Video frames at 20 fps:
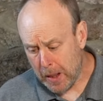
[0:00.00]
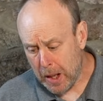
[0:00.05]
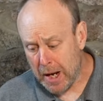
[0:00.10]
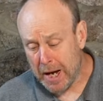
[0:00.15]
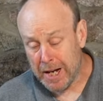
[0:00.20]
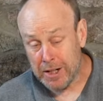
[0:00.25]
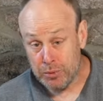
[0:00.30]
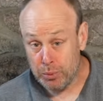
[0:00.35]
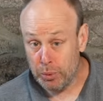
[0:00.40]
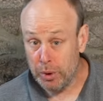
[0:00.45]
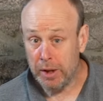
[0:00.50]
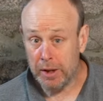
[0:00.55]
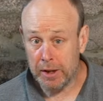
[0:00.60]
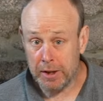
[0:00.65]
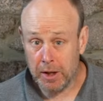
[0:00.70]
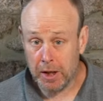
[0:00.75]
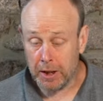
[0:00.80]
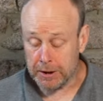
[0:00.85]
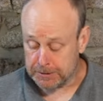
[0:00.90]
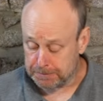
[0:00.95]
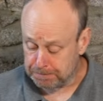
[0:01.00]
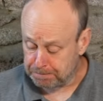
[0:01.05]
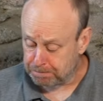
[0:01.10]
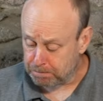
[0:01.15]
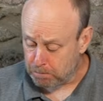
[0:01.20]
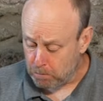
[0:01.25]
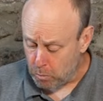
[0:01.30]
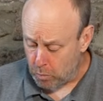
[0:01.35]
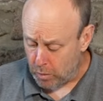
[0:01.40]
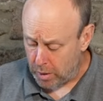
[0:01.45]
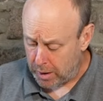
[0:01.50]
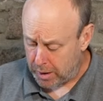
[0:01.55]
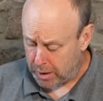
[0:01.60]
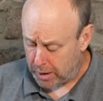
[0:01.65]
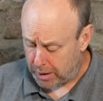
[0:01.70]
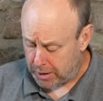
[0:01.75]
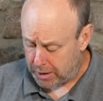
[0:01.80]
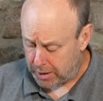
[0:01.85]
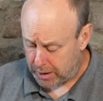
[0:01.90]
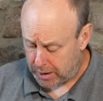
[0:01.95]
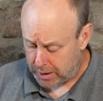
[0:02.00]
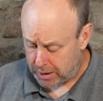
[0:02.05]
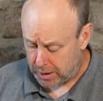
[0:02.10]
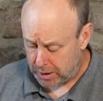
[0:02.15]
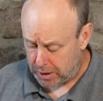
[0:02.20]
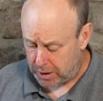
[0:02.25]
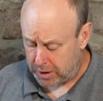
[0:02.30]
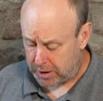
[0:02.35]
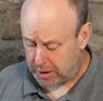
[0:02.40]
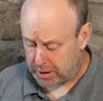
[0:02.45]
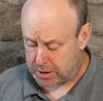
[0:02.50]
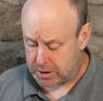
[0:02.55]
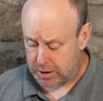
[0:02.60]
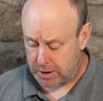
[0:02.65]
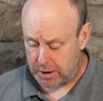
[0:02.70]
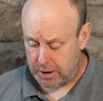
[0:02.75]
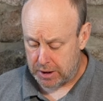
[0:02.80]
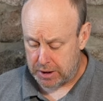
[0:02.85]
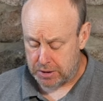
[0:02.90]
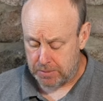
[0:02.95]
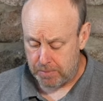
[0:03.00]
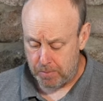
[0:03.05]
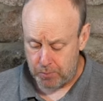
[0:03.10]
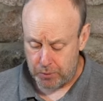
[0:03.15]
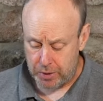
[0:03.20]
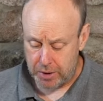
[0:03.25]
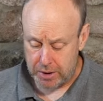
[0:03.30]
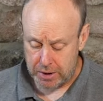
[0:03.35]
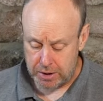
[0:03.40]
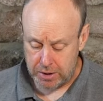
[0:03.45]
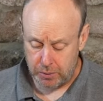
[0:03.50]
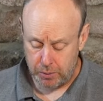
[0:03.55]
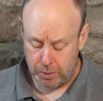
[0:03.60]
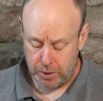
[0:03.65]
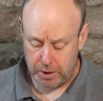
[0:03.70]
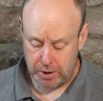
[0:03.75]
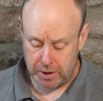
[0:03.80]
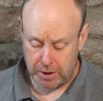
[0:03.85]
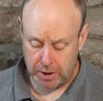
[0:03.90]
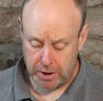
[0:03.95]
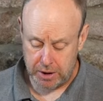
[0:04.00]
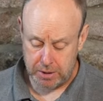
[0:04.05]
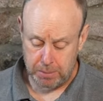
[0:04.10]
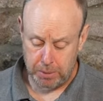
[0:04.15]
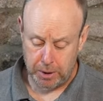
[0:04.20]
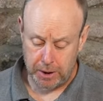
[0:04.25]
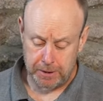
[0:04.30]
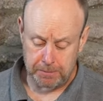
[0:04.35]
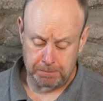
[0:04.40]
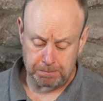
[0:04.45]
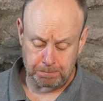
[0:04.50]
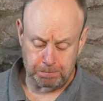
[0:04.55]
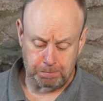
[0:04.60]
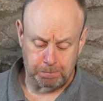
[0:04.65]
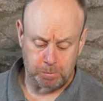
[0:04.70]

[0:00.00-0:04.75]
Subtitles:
That's really nice. I think it is a really nice mead.